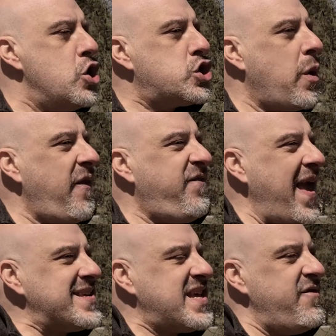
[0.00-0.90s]
So on
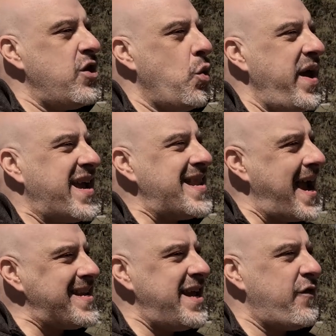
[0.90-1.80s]
Thanksgiving week
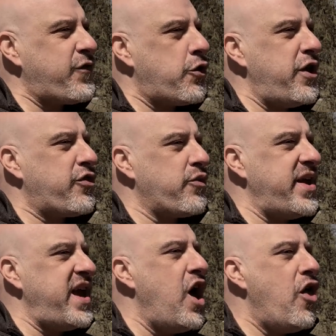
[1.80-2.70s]

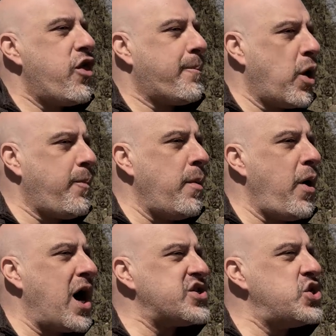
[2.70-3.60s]
1933, the Purple
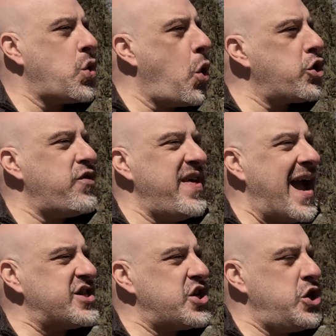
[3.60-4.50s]
bosses ordered the
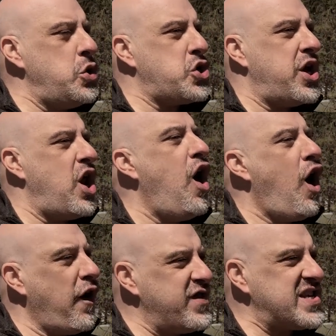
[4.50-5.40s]
execution
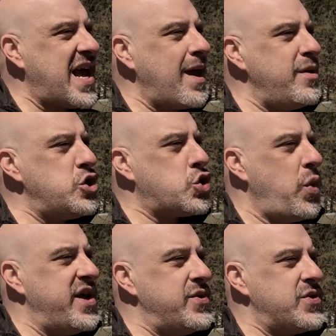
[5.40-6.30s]
of the Siamese
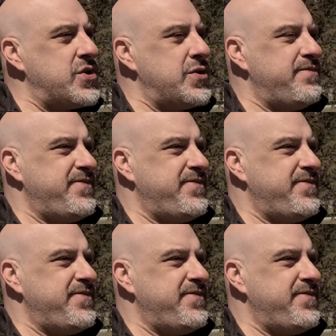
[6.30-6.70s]
twins.